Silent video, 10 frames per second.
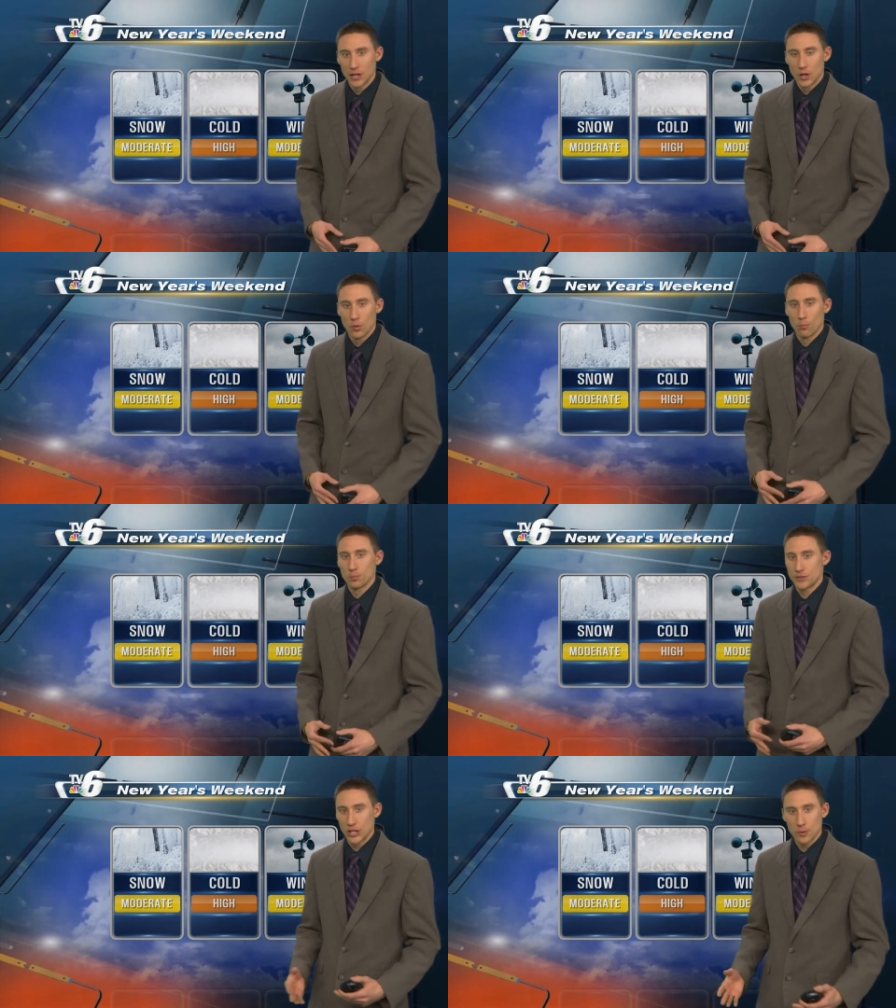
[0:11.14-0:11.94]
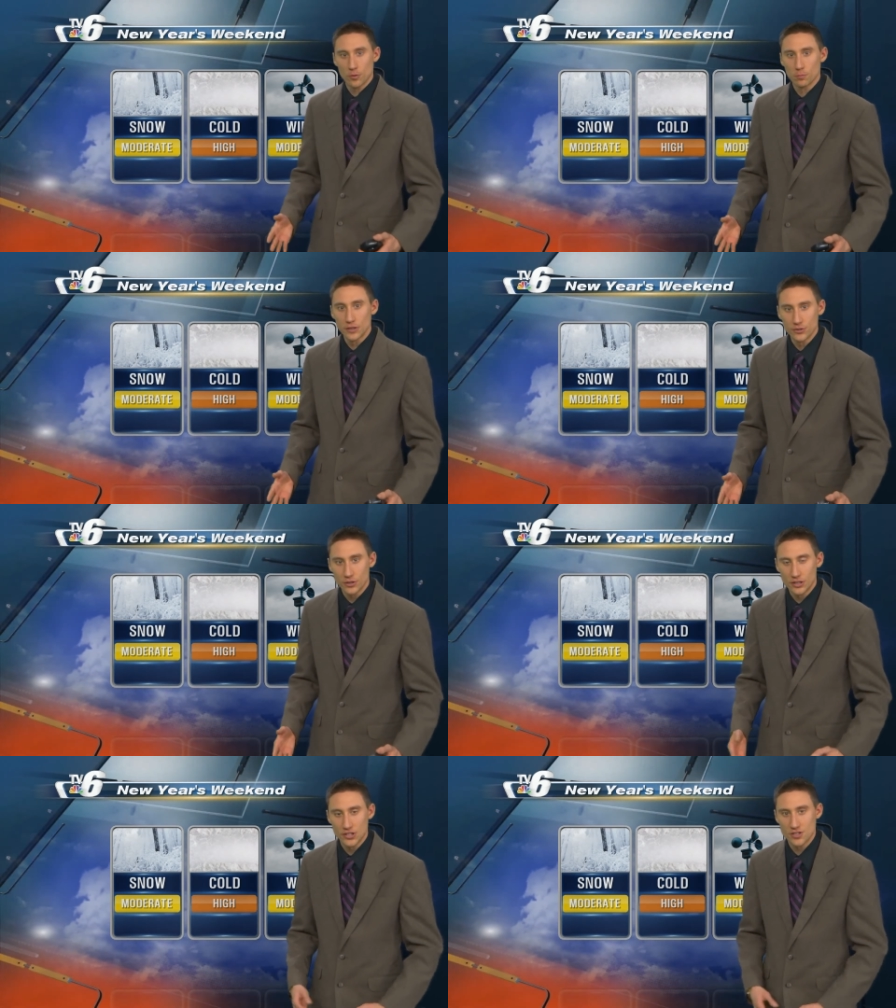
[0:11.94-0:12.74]
uh, terrible blizzard
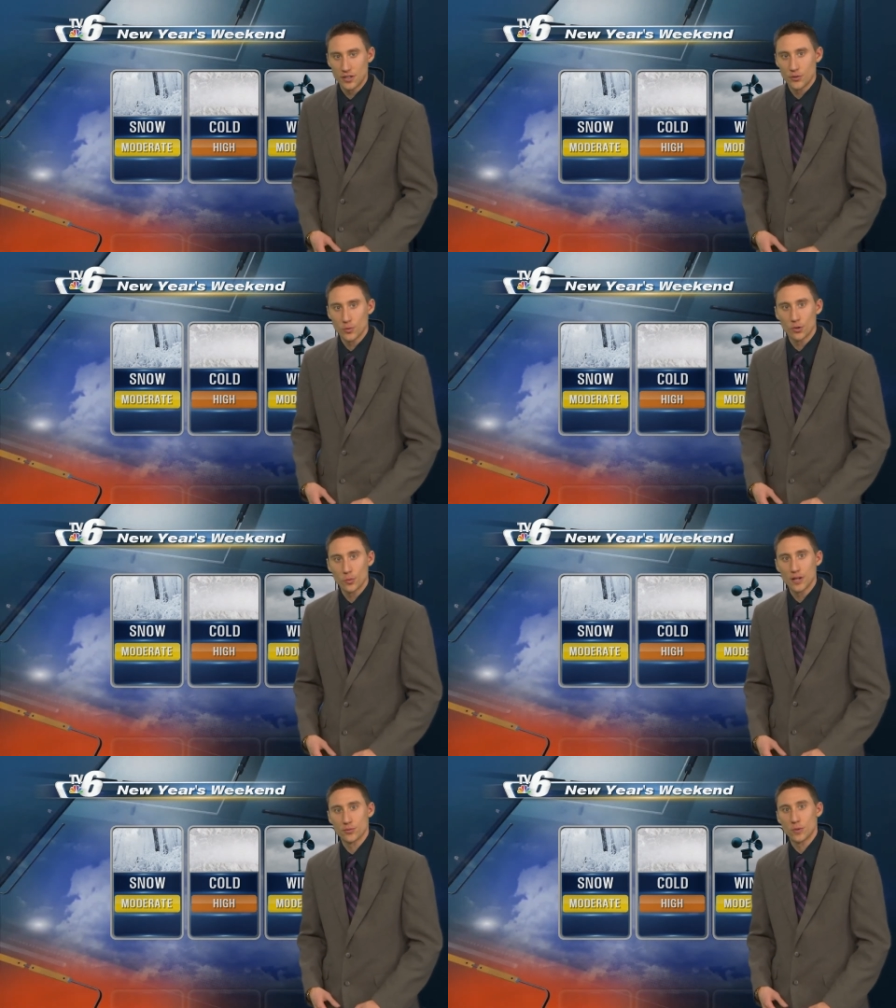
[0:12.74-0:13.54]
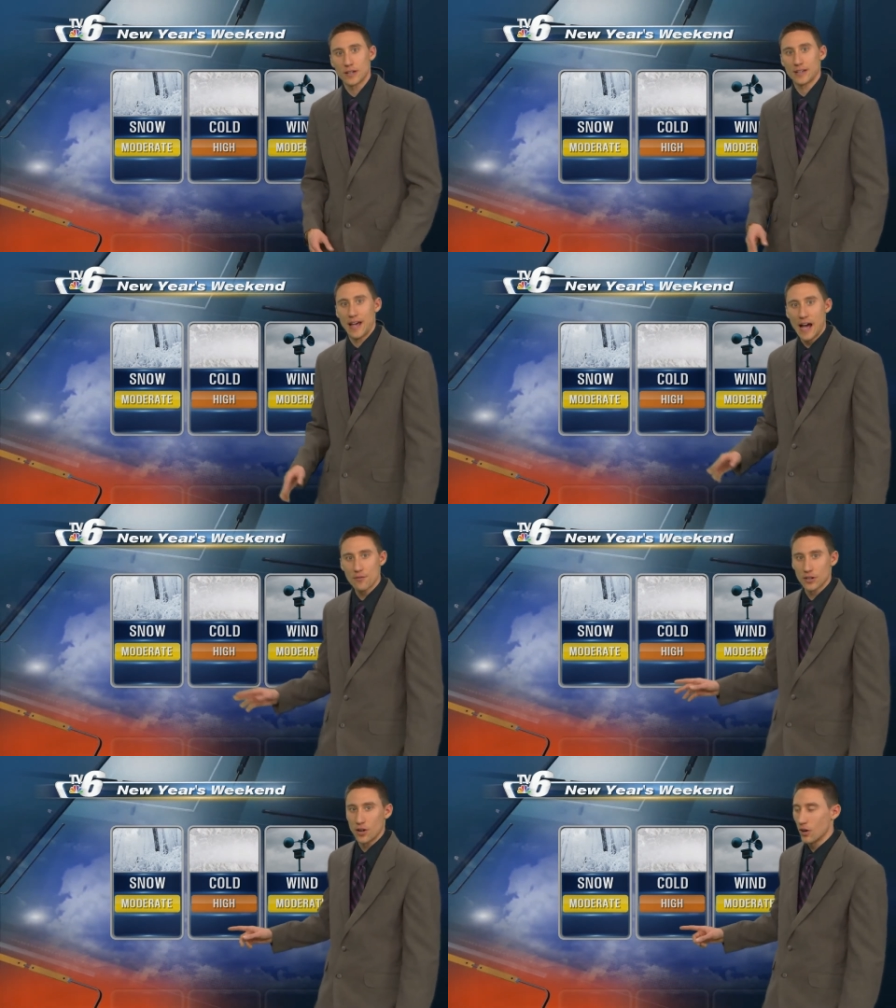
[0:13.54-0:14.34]
conditions on the roadways, wrecking
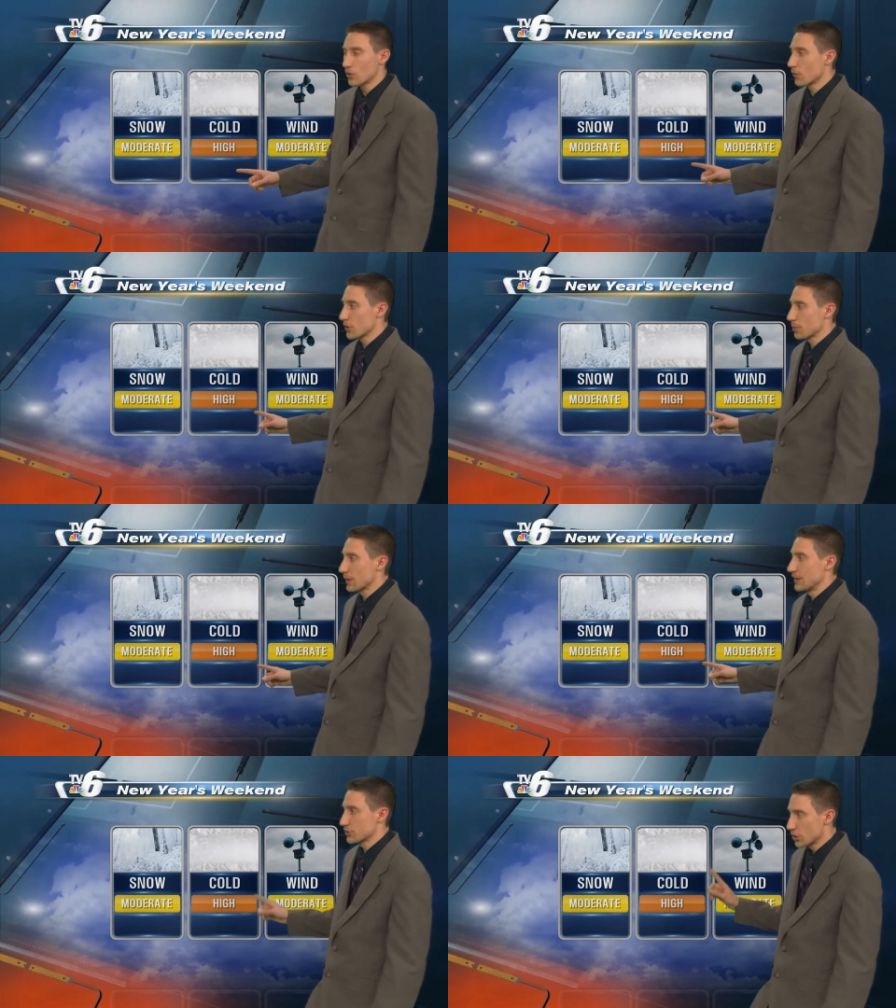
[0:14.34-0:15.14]
havoc all over the place.